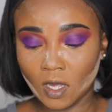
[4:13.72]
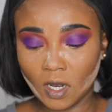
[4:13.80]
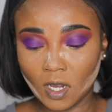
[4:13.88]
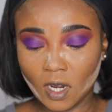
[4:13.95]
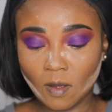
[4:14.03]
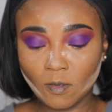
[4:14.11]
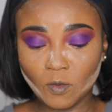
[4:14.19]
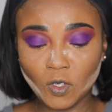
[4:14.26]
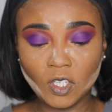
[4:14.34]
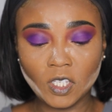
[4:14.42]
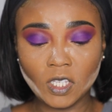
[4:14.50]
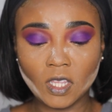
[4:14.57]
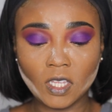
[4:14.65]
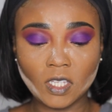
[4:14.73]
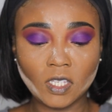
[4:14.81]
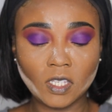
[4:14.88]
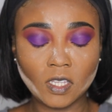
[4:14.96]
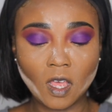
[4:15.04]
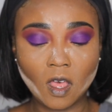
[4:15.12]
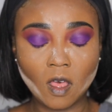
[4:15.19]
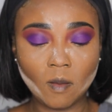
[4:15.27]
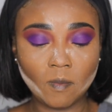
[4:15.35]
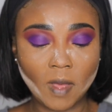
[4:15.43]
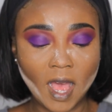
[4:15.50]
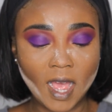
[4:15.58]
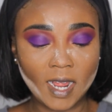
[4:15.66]
And I'm using this
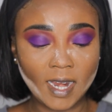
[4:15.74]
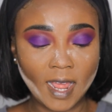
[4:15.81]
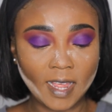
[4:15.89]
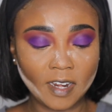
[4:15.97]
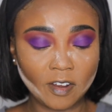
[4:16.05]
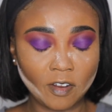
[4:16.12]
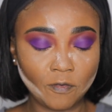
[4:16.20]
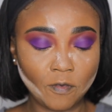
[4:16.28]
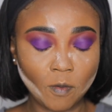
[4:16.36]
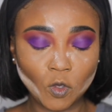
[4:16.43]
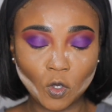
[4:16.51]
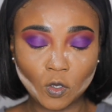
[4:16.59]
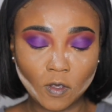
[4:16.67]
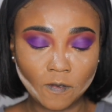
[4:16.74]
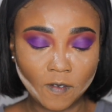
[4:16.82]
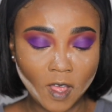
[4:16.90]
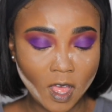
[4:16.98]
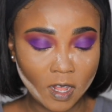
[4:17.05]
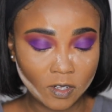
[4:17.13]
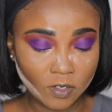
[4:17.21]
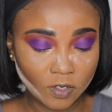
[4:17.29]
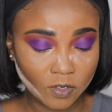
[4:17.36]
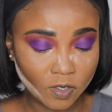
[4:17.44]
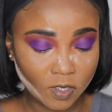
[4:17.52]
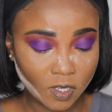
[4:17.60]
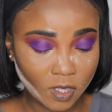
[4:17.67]
eyeliner from Dose of
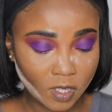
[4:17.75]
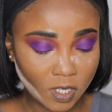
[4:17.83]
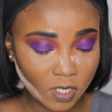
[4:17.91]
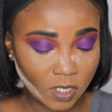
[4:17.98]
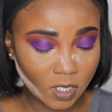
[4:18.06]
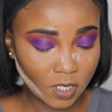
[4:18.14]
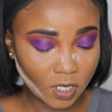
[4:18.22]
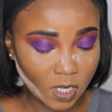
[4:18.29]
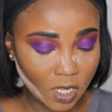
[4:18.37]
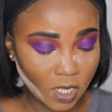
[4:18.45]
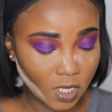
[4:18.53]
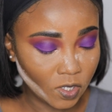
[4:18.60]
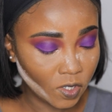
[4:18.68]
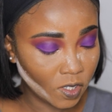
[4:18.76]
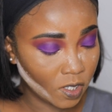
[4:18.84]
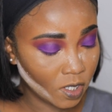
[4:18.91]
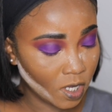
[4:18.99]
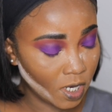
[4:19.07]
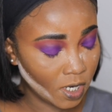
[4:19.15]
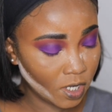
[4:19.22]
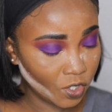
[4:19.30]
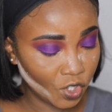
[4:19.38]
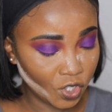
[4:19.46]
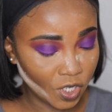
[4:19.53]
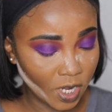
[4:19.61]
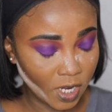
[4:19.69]
Colors. This is in the
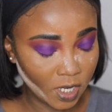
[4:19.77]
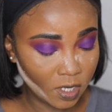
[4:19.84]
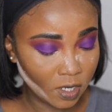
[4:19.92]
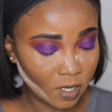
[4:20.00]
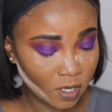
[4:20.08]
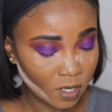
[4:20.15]
shade